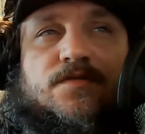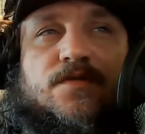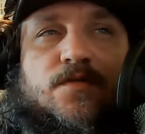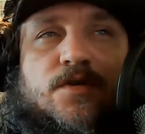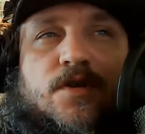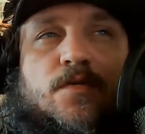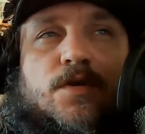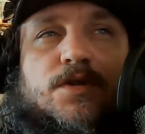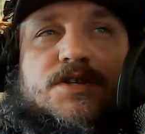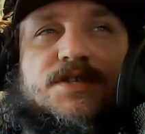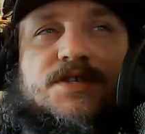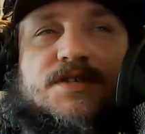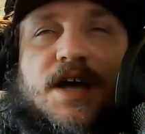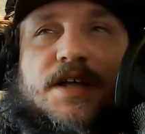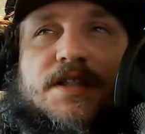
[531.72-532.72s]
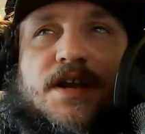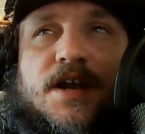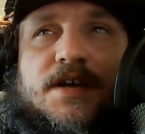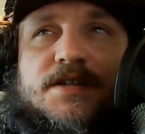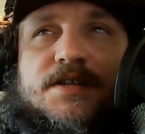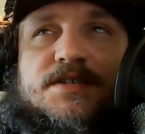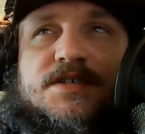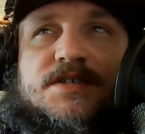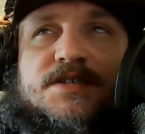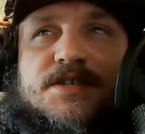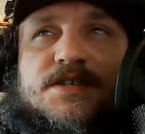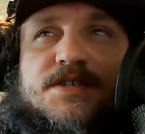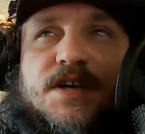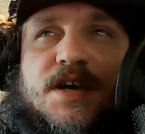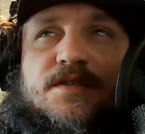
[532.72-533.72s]
clue what is Skytrack. This is
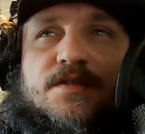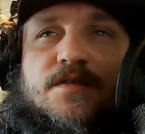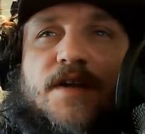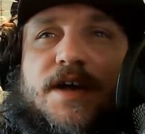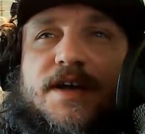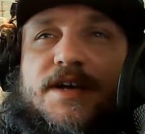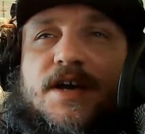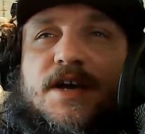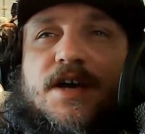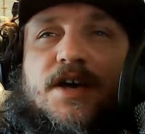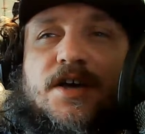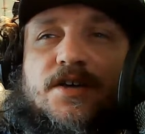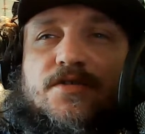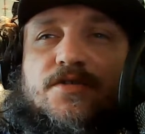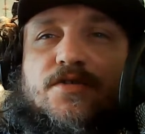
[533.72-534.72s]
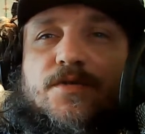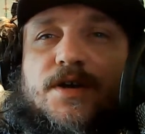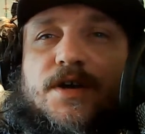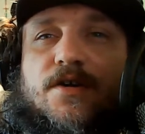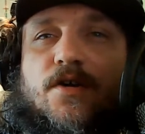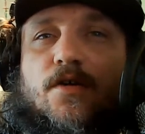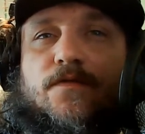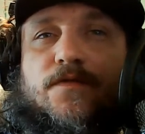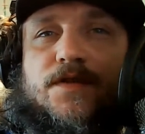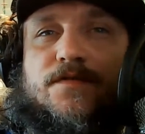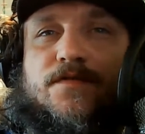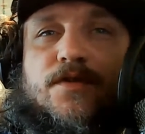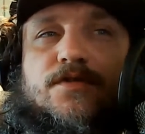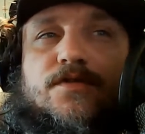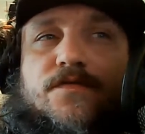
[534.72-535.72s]
this kind of like you're doing golf in
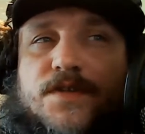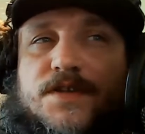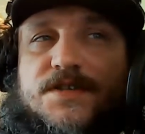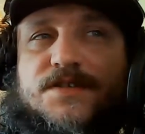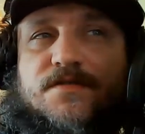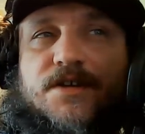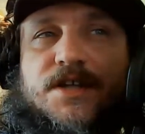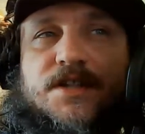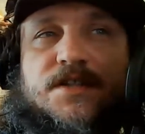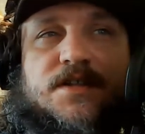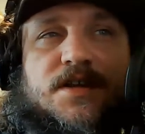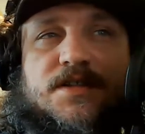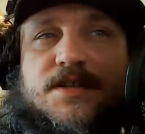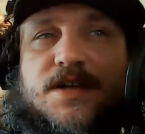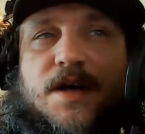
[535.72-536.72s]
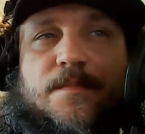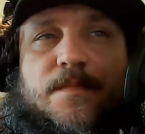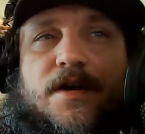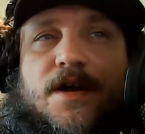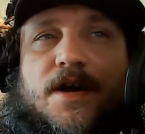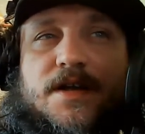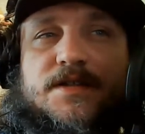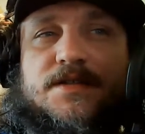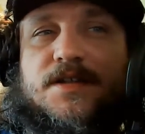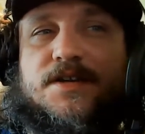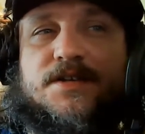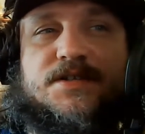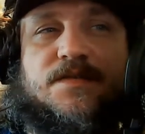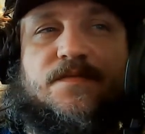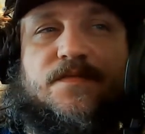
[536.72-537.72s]
front of the screen and camera, and there
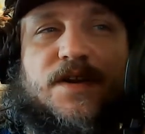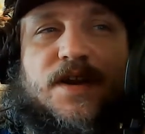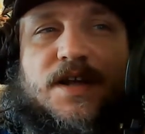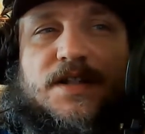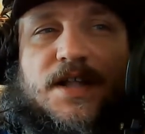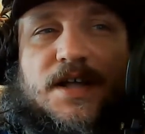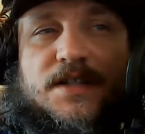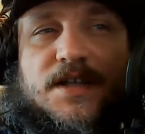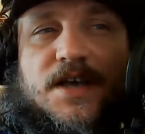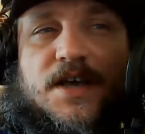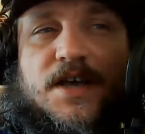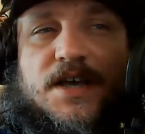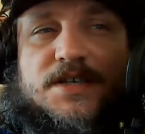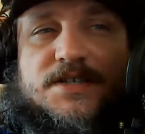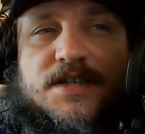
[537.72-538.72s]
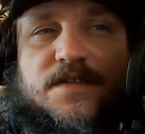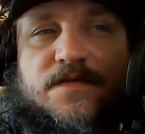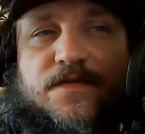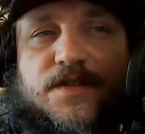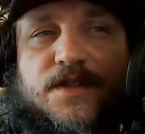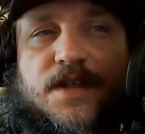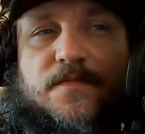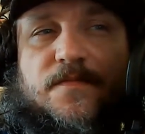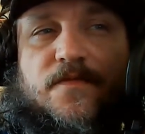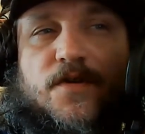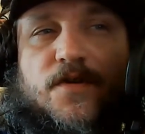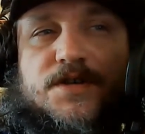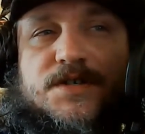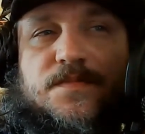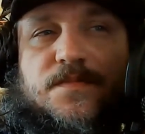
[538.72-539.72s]
is something like that. It's a different name
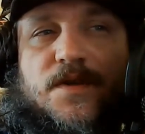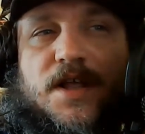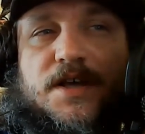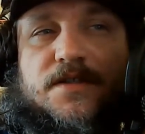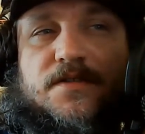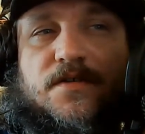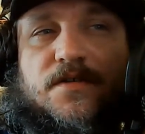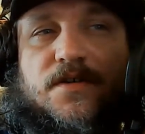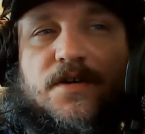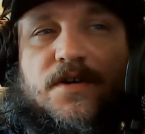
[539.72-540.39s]
for a simulator.